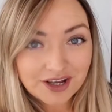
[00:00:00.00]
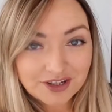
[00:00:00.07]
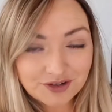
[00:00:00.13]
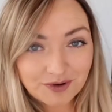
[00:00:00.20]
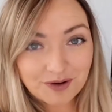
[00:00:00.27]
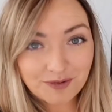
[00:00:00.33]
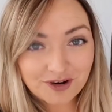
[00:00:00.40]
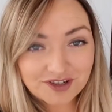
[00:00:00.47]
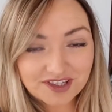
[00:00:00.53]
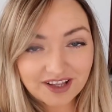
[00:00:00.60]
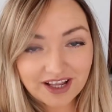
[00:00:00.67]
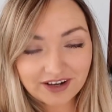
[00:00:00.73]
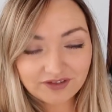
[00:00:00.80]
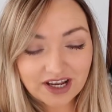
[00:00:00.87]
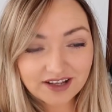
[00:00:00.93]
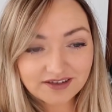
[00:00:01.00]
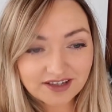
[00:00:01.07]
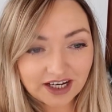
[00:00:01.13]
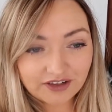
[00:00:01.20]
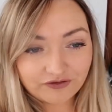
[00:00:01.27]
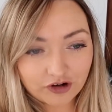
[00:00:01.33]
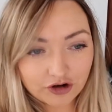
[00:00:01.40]
So I washed the left hand
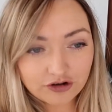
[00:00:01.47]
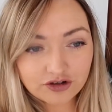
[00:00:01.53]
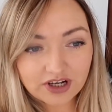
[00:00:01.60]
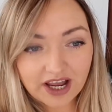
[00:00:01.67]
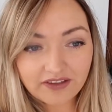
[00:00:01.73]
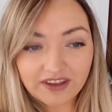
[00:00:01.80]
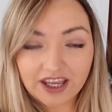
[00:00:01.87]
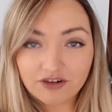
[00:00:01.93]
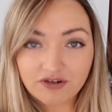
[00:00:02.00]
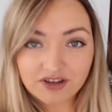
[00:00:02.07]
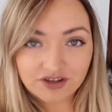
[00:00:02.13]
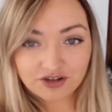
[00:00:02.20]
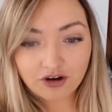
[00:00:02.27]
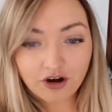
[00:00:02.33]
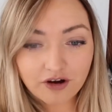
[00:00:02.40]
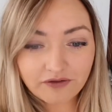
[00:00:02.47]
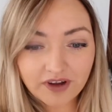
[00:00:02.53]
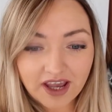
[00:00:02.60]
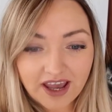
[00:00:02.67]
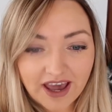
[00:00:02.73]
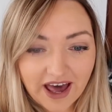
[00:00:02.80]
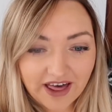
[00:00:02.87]
side first and then rinsed
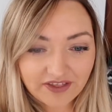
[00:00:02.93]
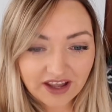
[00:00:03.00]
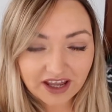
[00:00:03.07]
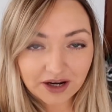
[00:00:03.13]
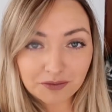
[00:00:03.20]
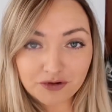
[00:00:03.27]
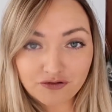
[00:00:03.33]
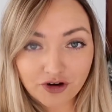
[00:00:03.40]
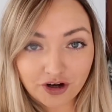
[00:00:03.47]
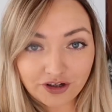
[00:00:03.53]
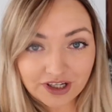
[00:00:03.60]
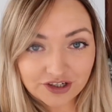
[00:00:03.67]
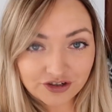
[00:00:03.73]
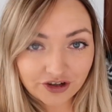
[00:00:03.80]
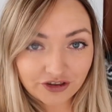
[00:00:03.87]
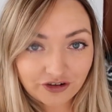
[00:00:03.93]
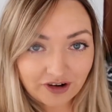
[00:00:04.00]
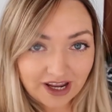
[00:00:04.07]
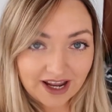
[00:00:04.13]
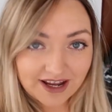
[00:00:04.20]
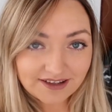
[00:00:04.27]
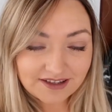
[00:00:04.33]
off and then I went round and done the
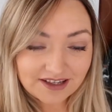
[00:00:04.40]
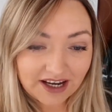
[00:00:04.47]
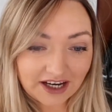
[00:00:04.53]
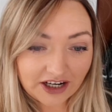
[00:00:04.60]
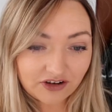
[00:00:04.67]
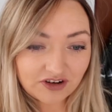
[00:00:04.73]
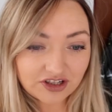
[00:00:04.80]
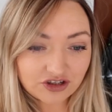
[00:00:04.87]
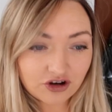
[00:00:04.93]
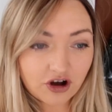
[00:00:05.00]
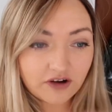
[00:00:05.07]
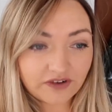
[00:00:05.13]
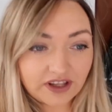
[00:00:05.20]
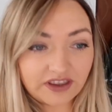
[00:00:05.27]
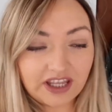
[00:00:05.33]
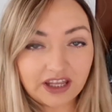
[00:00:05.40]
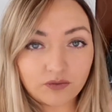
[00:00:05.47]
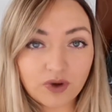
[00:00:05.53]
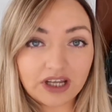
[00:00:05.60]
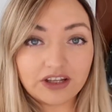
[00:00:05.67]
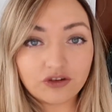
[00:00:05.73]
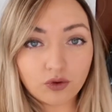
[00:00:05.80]
right hand side and rinsed off and then
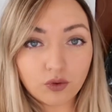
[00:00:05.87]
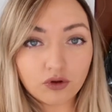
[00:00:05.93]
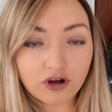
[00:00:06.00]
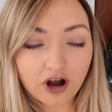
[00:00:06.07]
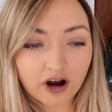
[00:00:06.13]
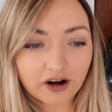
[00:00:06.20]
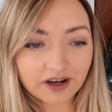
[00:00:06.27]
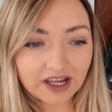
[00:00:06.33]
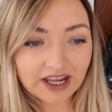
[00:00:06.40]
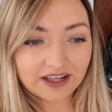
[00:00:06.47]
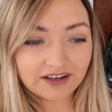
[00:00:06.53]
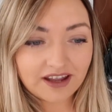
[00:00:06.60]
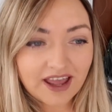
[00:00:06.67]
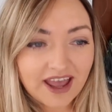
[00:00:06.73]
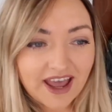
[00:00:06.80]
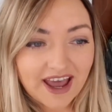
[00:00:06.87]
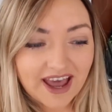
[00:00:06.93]
wetted the whole car again.